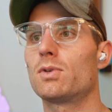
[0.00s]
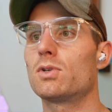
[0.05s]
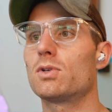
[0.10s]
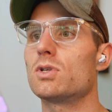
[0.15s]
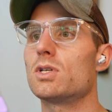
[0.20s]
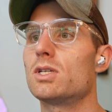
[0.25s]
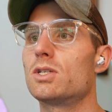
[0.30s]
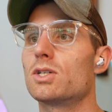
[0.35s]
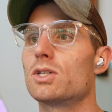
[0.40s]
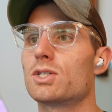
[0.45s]
you
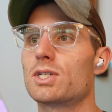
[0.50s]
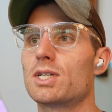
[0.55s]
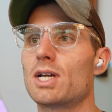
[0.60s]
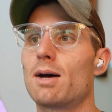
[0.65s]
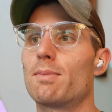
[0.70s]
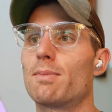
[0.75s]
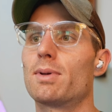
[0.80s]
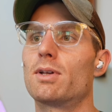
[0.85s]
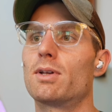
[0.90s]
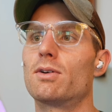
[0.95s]
need to
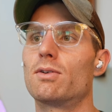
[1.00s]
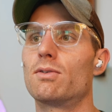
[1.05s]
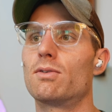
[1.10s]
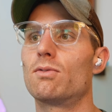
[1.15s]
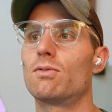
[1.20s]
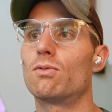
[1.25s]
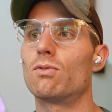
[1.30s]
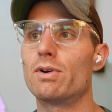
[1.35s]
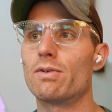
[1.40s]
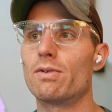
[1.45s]
stop and
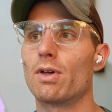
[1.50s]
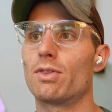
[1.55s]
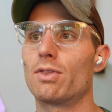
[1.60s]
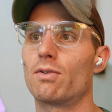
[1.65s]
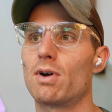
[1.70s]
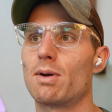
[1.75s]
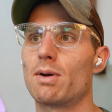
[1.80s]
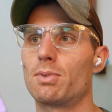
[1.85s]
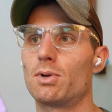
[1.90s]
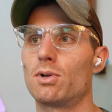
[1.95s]
rerun the
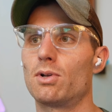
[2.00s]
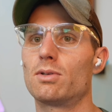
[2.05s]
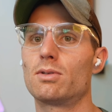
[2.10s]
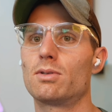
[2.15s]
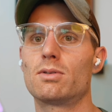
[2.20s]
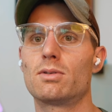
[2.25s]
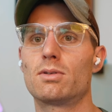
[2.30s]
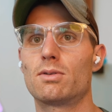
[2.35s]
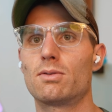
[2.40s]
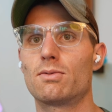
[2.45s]
REPL
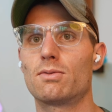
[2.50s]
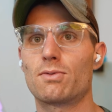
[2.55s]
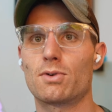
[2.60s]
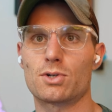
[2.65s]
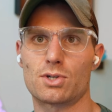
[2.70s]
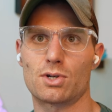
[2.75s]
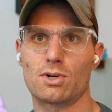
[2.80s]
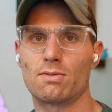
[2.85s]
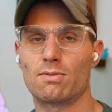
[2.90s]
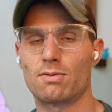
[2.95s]
for
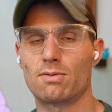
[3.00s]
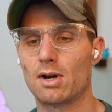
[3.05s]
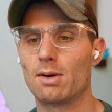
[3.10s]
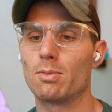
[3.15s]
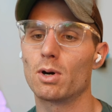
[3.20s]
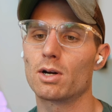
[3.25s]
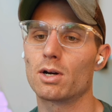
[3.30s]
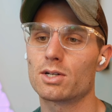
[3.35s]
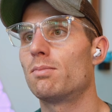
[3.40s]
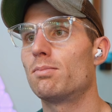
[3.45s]
certain
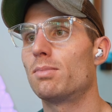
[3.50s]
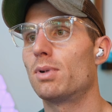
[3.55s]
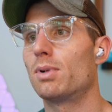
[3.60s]
frameworks.